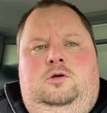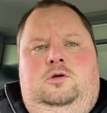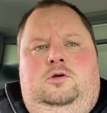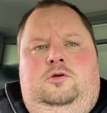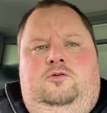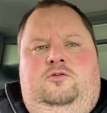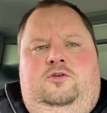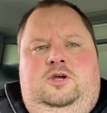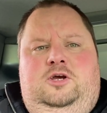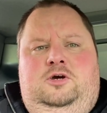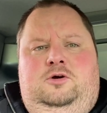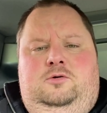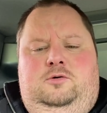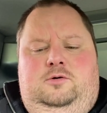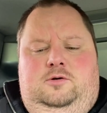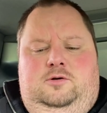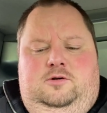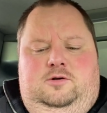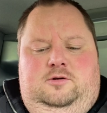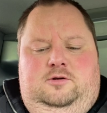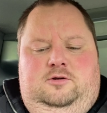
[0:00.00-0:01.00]
So
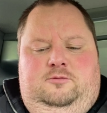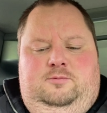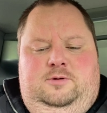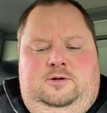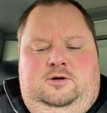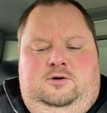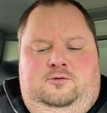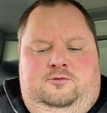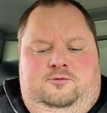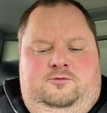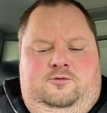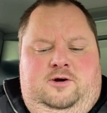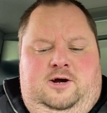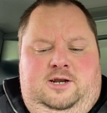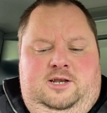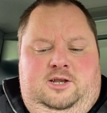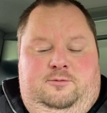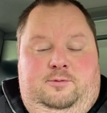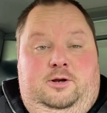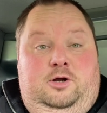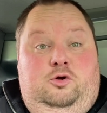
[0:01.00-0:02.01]
it's been a good Friday.
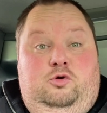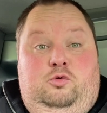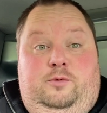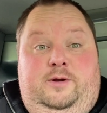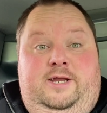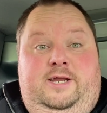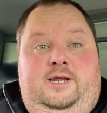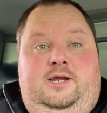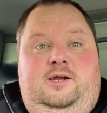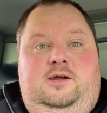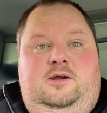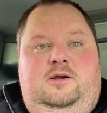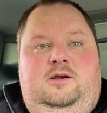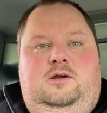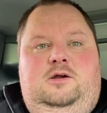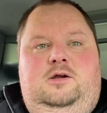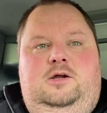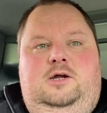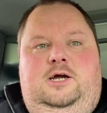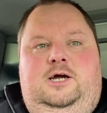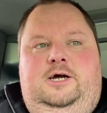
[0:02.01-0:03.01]
It's been a good week
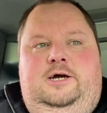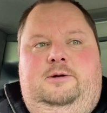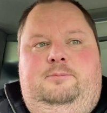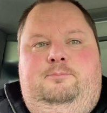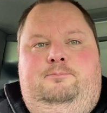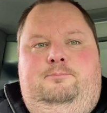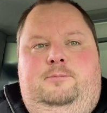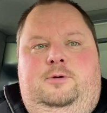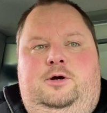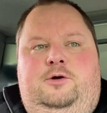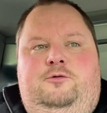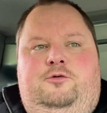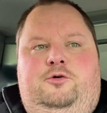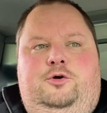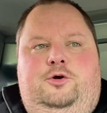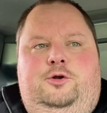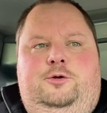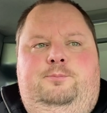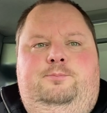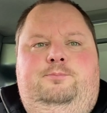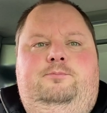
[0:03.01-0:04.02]

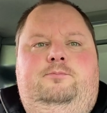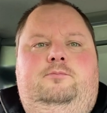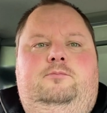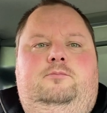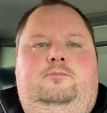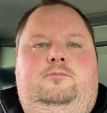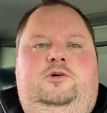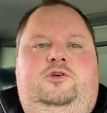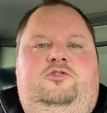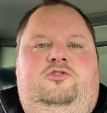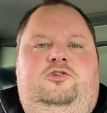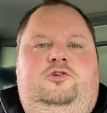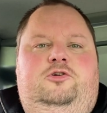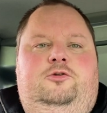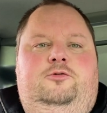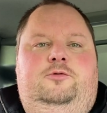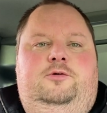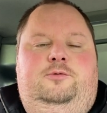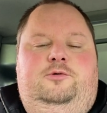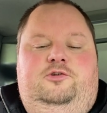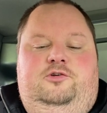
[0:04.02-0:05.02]
overall, which you
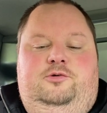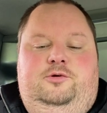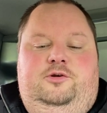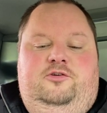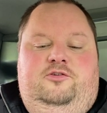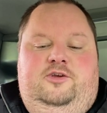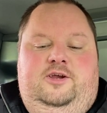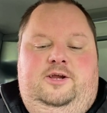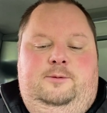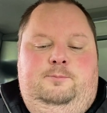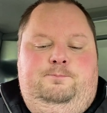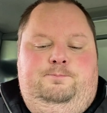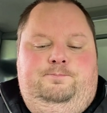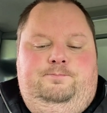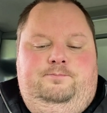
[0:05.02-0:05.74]
would have seen.